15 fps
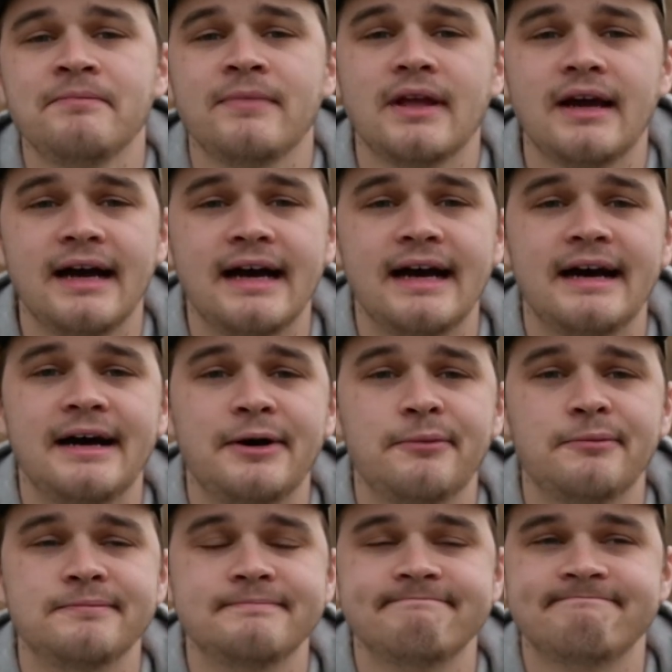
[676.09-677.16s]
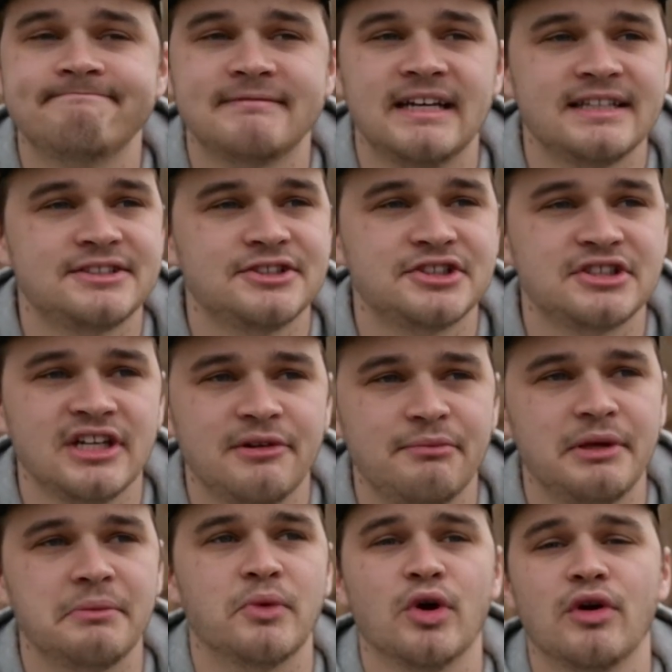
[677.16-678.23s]
That's just gonna
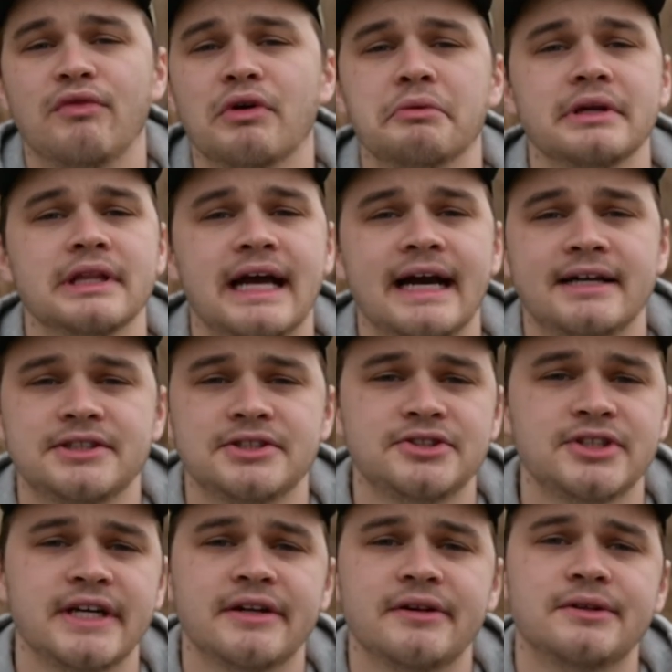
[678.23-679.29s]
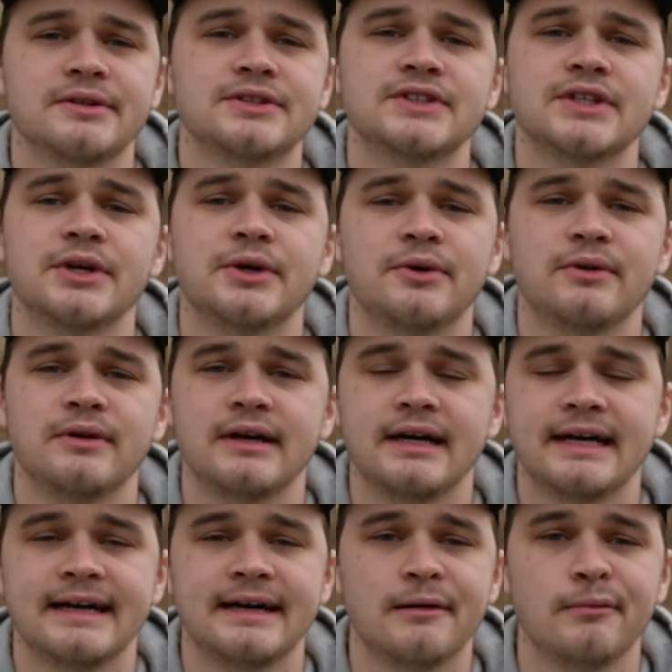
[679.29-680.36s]
be more of a relaxed channel. So,
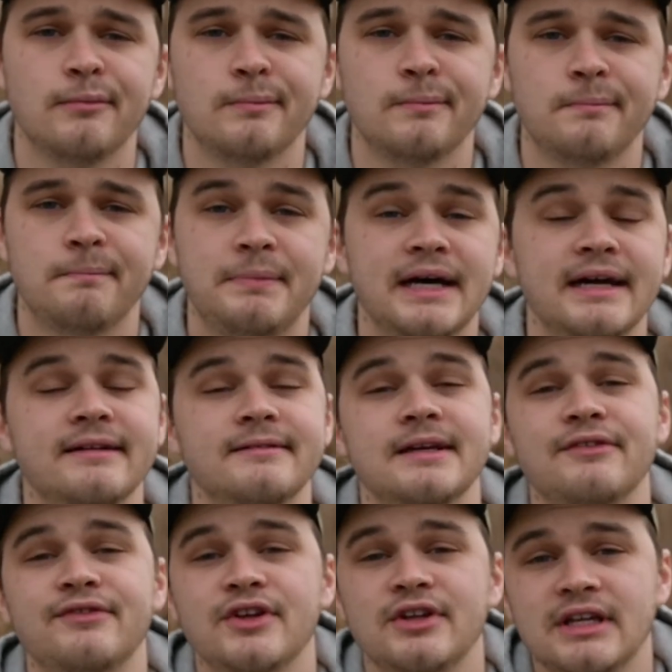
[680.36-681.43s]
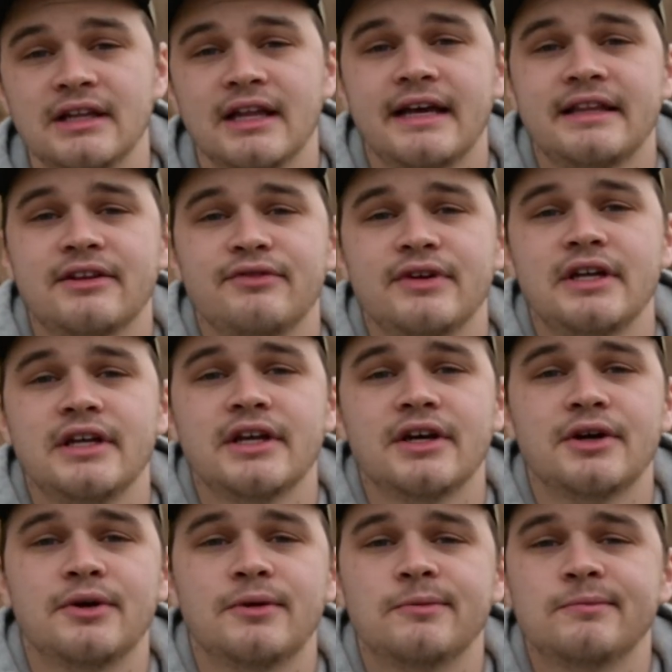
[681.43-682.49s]
but if you did like the
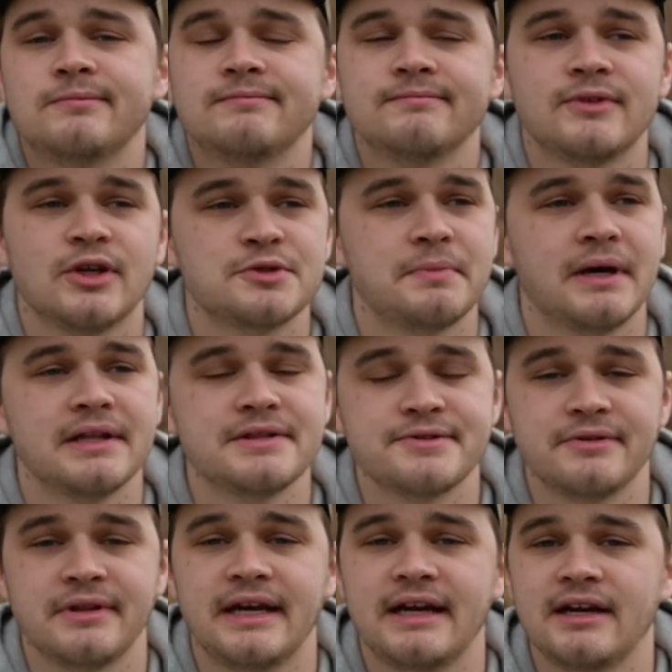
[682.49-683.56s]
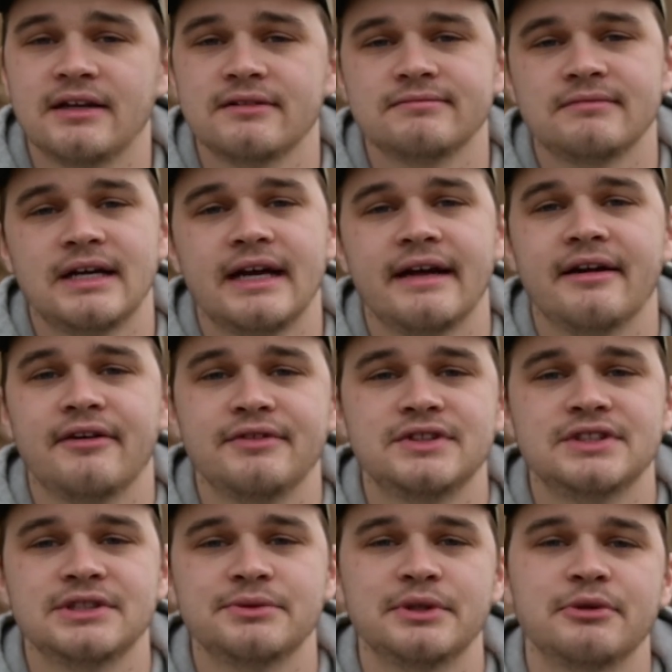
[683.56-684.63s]
video, those buttons are there. I
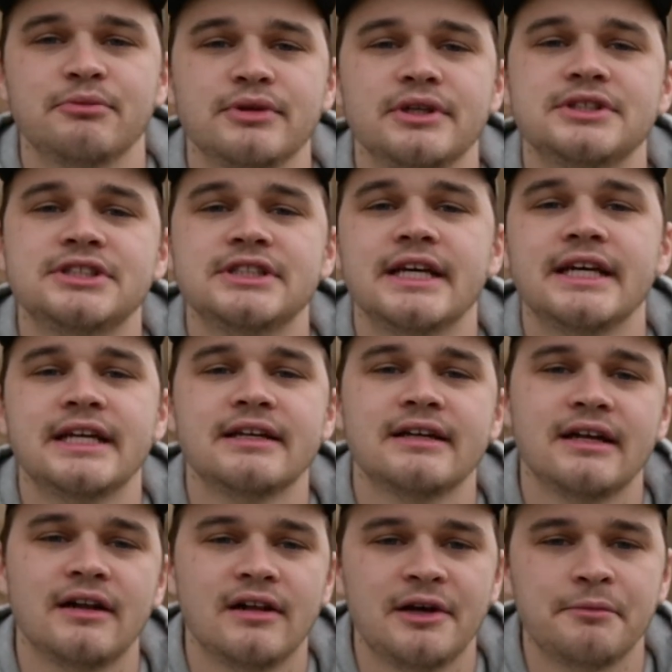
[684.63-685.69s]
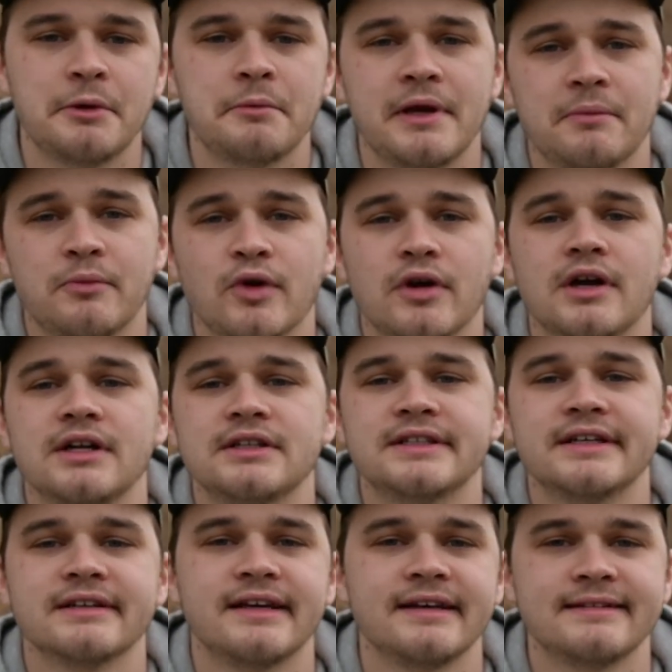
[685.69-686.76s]
obviously would appreciate it. It'll help me make more
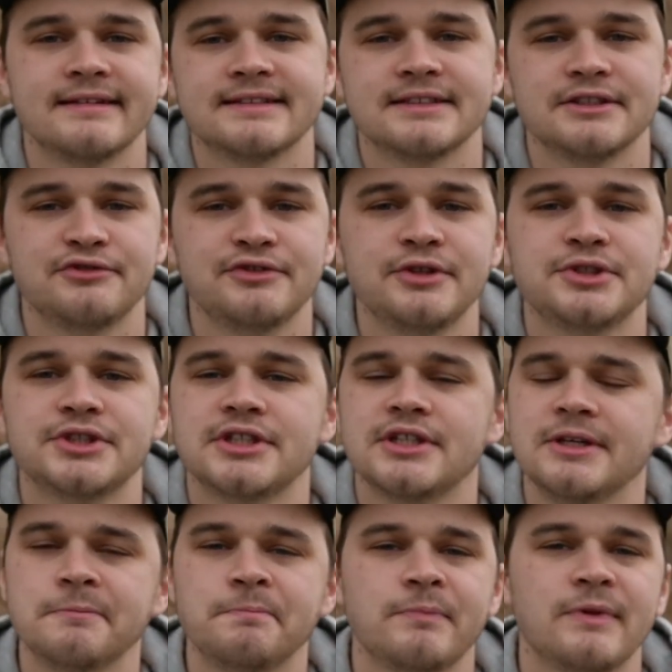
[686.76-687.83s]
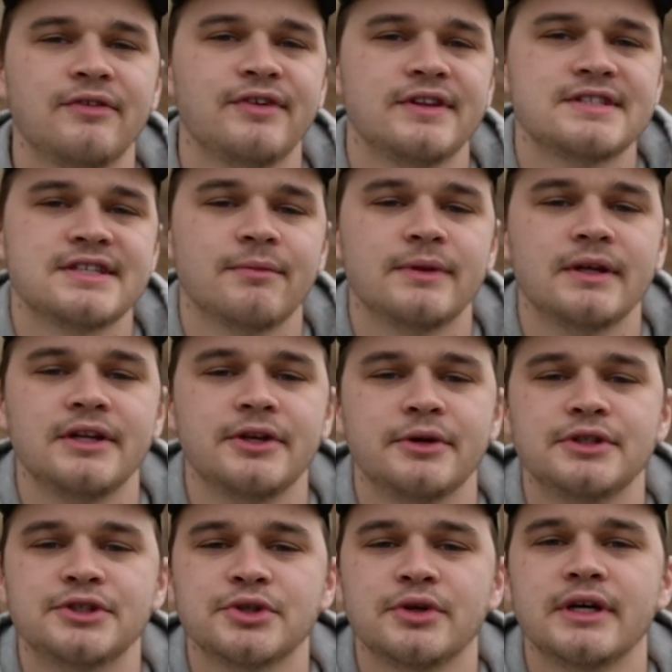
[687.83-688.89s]
content like this in the future if it's something you
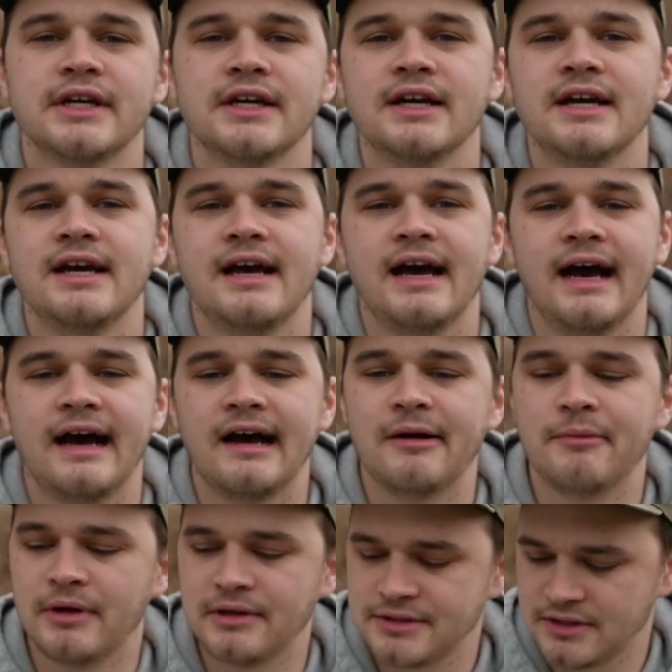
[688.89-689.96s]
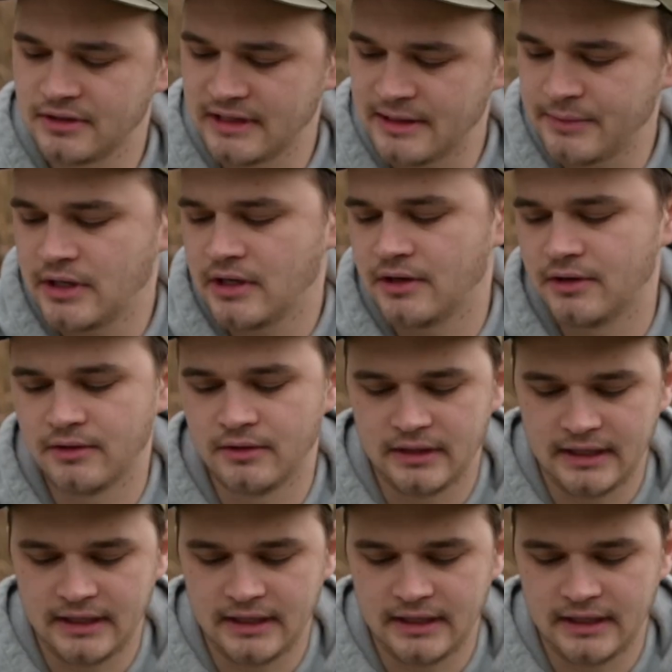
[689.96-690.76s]
enjoy. Also, let me know,